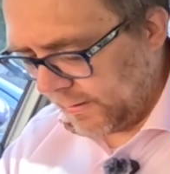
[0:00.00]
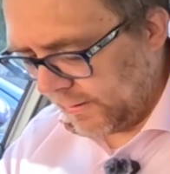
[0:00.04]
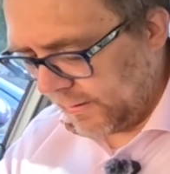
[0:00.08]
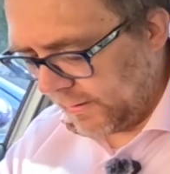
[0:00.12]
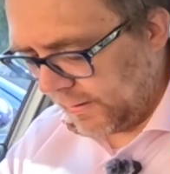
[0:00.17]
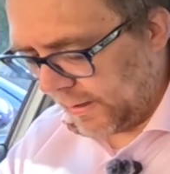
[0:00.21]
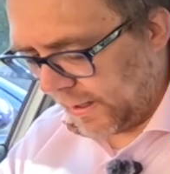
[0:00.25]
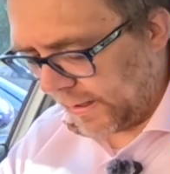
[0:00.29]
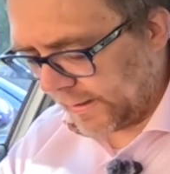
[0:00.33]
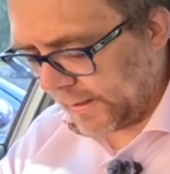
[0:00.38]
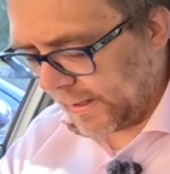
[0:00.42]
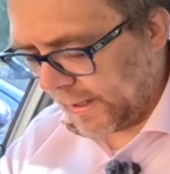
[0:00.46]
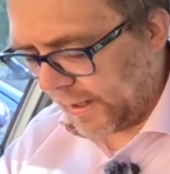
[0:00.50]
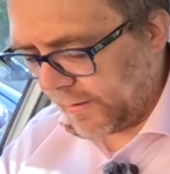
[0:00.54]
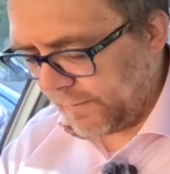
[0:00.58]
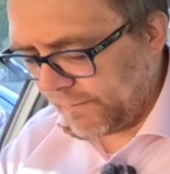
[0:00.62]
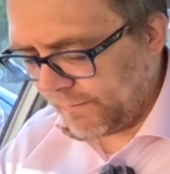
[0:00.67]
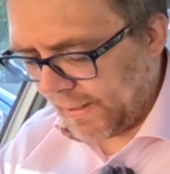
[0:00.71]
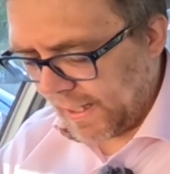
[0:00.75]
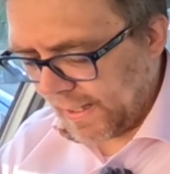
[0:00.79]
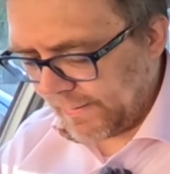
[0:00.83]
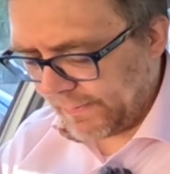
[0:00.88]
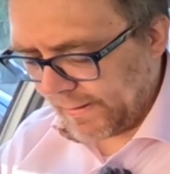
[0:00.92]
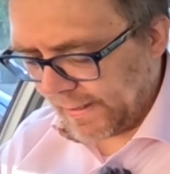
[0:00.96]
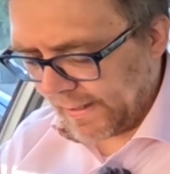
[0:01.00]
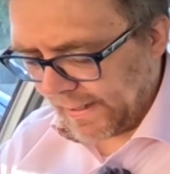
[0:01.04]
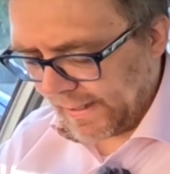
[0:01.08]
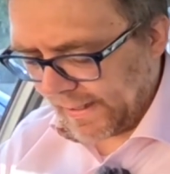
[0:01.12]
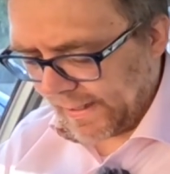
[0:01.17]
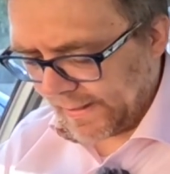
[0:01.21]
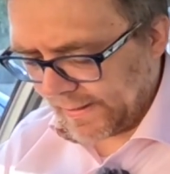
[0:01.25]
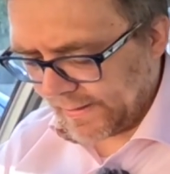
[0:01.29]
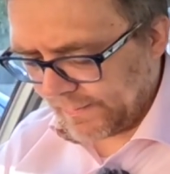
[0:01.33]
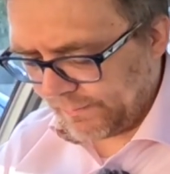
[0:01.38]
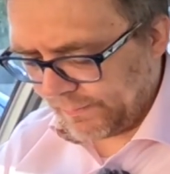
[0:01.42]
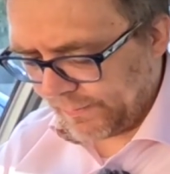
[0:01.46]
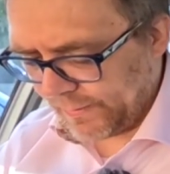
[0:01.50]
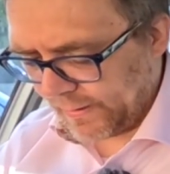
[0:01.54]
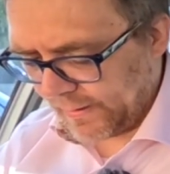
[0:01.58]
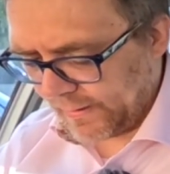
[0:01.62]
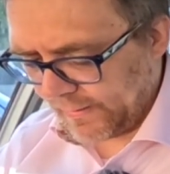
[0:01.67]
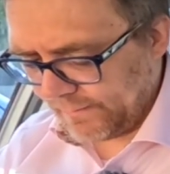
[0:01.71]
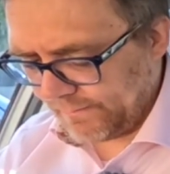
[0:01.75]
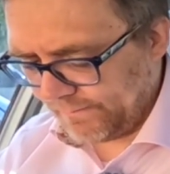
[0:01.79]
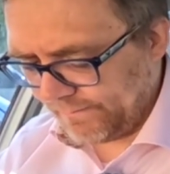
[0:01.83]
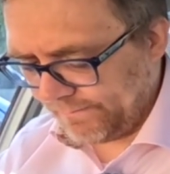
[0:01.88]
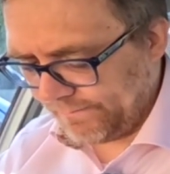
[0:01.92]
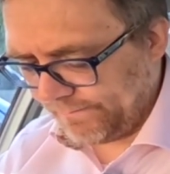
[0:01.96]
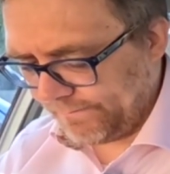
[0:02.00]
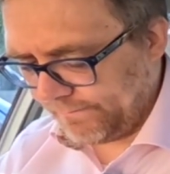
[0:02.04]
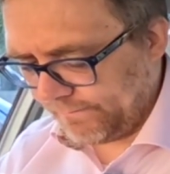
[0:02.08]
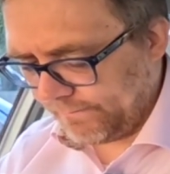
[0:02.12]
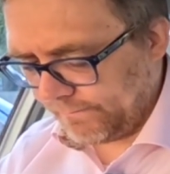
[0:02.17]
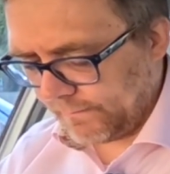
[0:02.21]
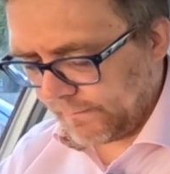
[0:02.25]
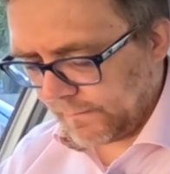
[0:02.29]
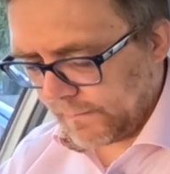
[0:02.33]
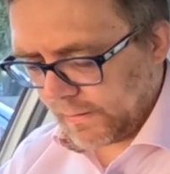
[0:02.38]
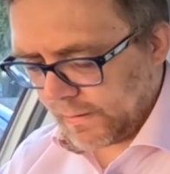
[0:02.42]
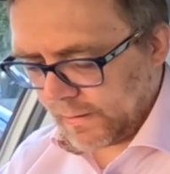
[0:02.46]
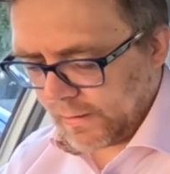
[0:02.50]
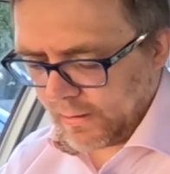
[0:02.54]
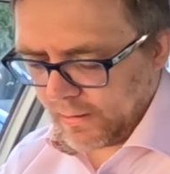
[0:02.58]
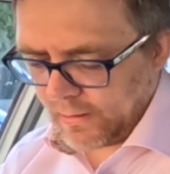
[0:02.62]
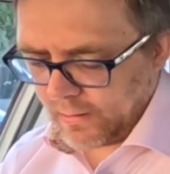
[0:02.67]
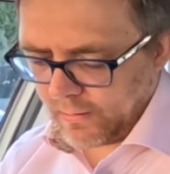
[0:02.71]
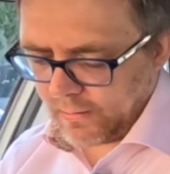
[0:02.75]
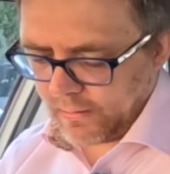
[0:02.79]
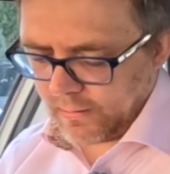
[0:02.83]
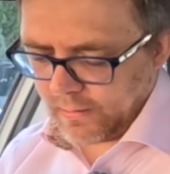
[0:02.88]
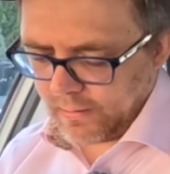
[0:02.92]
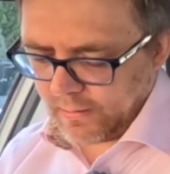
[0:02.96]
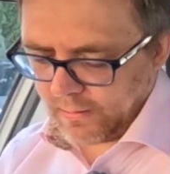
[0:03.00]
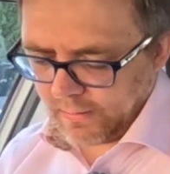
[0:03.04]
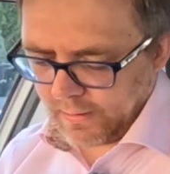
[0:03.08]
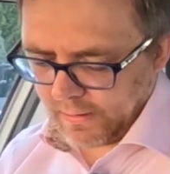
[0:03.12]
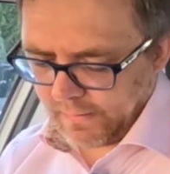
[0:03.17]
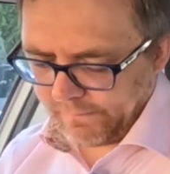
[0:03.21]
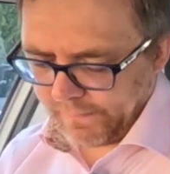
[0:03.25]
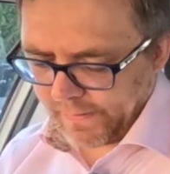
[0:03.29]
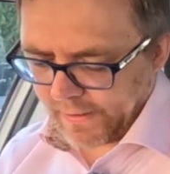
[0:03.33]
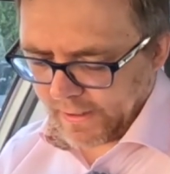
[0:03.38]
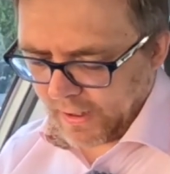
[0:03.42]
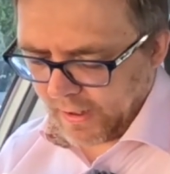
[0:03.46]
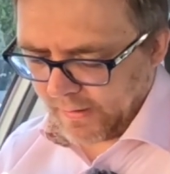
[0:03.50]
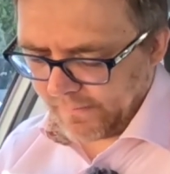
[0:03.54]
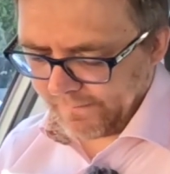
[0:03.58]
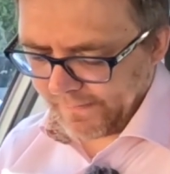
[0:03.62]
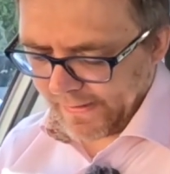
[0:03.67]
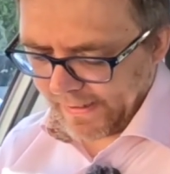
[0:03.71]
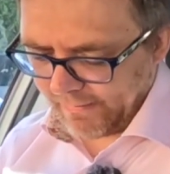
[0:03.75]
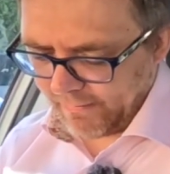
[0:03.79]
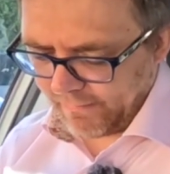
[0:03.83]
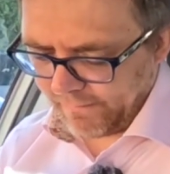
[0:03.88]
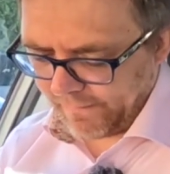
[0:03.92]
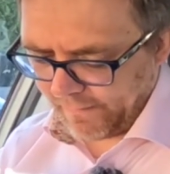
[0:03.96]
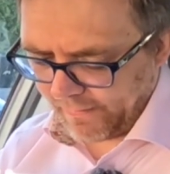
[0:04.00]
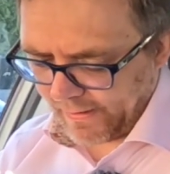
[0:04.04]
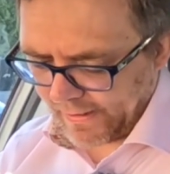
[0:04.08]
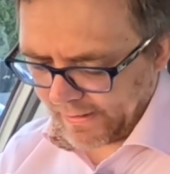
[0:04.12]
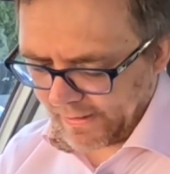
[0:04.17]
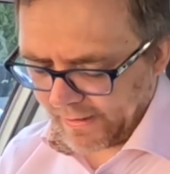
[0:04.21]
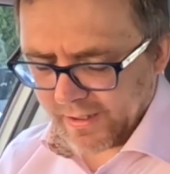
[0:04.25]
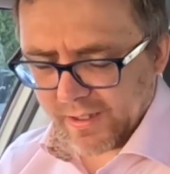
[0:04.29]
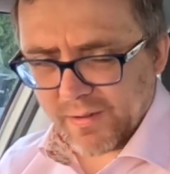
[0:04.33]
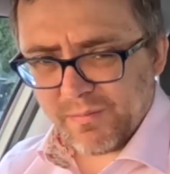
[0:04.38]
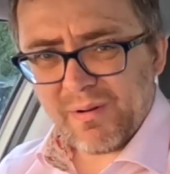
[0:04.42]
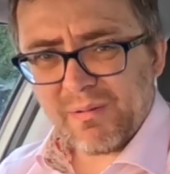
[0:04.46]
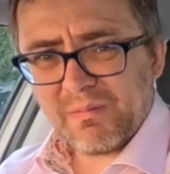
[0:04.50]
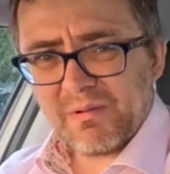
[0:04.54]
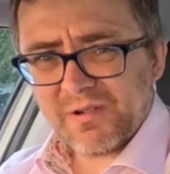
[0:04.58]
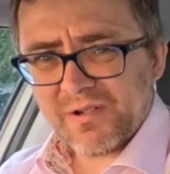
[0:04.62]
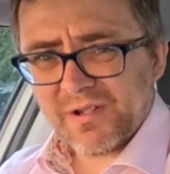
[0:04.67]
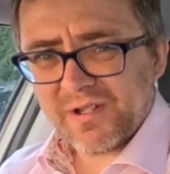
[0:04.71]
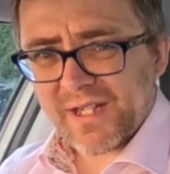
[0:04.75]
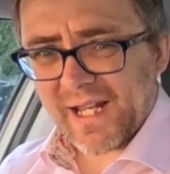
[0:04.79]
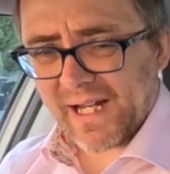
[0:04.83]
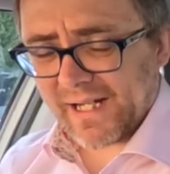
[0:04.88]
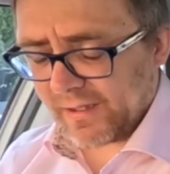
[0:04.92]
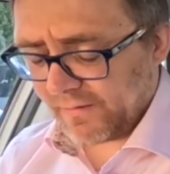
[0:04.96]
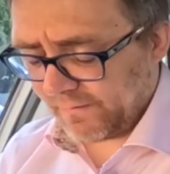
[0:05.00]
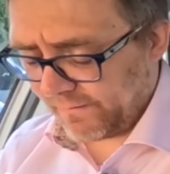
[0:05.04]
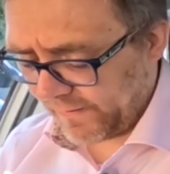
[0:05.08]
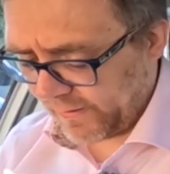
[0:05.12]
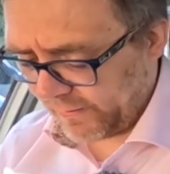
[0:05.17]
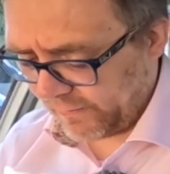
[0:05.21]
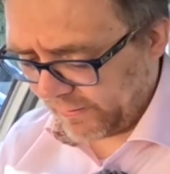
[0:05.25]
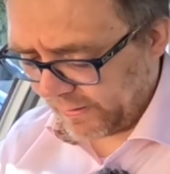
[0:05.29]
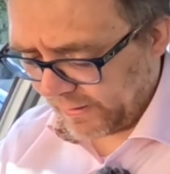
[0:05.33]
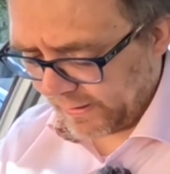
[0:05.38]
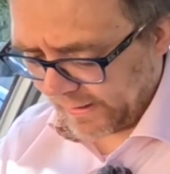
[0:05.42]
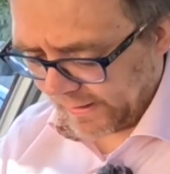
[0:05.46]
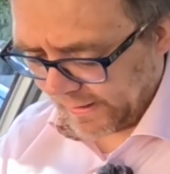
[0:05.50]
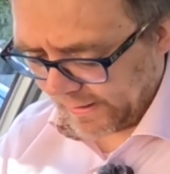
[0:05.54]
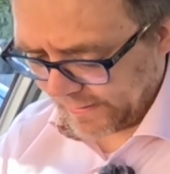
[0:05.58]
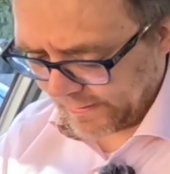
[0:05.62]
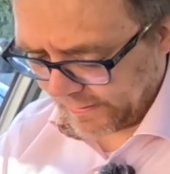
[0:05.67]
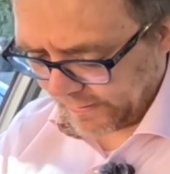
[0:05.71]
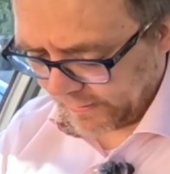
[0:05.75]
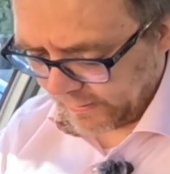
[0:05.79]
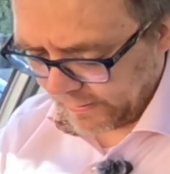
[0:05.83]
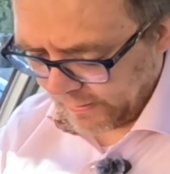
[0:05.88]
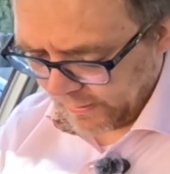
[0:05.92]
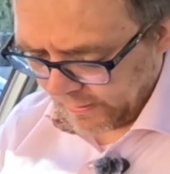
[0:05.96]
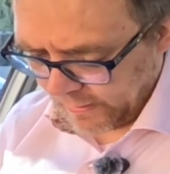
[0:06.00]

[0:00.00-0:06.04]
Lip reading: I don't know. Maybe it is, but if you can't verify it, then you probably should take the view that it isn't.